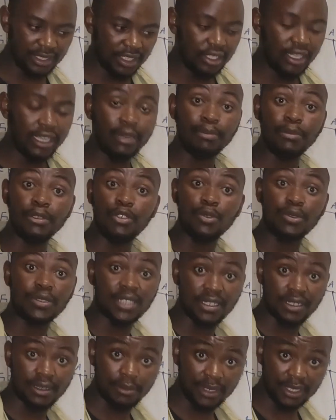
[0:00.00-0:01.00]
It can be 2
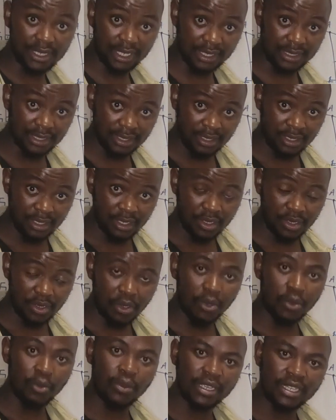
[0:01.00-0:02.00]
centimeters,
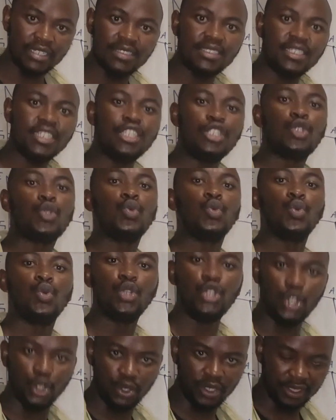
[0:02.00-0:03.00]
or we can say 2
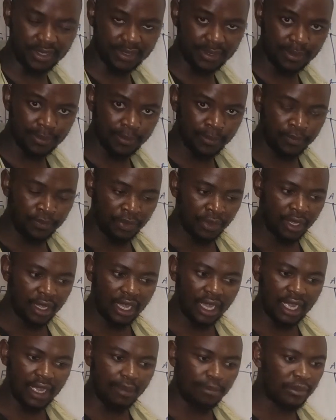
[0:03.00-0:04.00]
units.
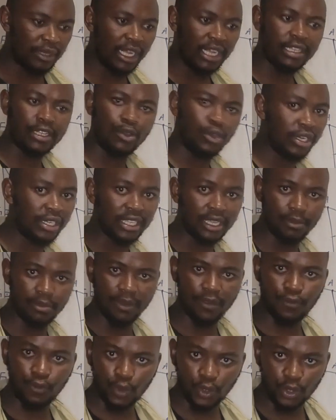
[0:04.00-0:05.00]
The other one can
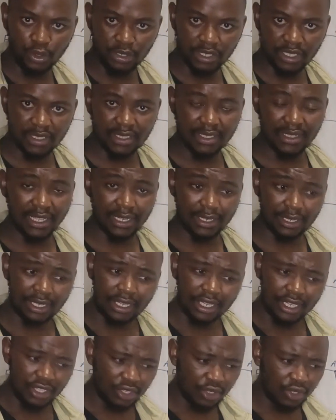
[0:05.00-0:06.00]
be 4 units. Then
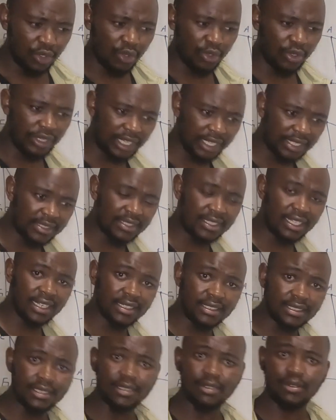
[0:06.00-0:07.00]
you can
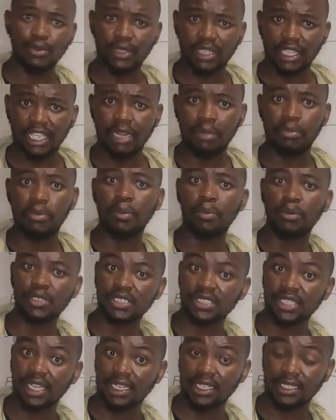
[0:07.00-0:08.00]
start looking at
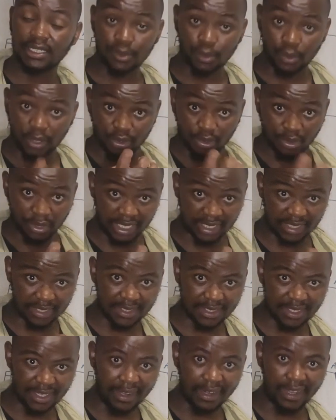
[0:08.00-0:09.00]
proportionality when you can
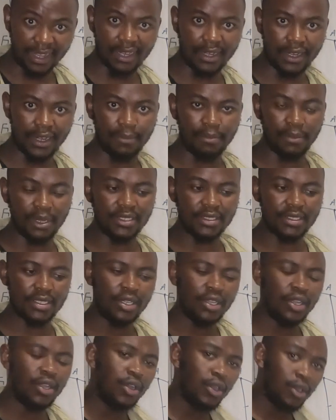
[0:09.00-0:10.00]
see real numbers.
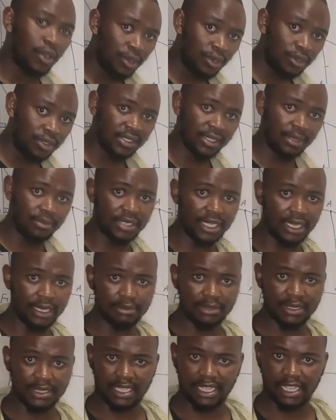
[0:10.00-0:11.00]
Or
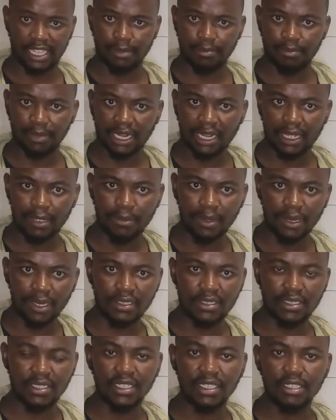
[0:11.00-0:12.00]
sometimes they can be
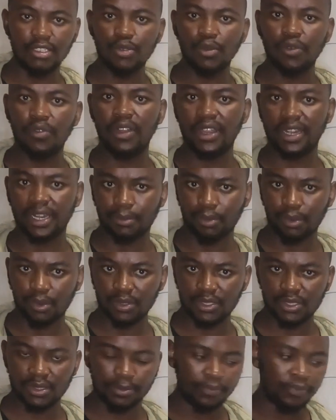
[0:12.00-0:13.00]
labeled into
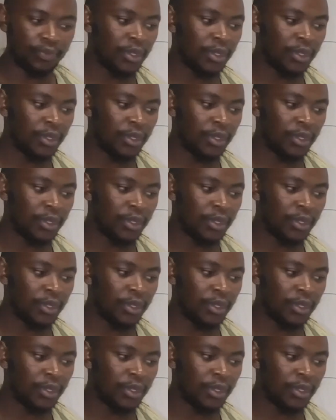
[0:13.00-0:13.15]
variables.